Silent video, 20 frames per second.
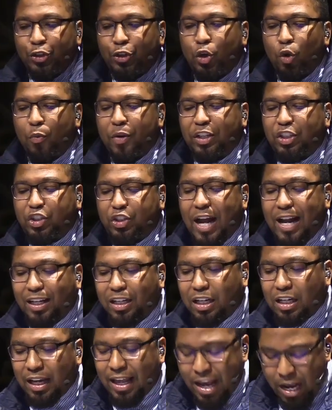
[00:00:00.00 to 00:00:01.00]
to
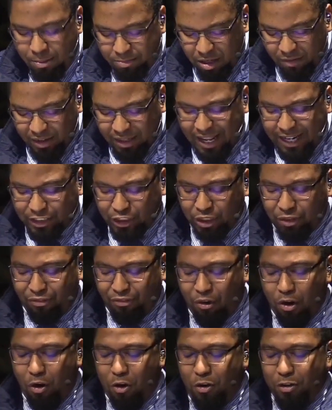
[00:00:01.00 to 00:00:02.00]
reject claims of election
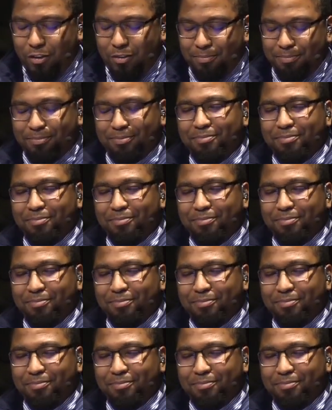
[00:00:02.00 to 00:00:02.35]
fraud.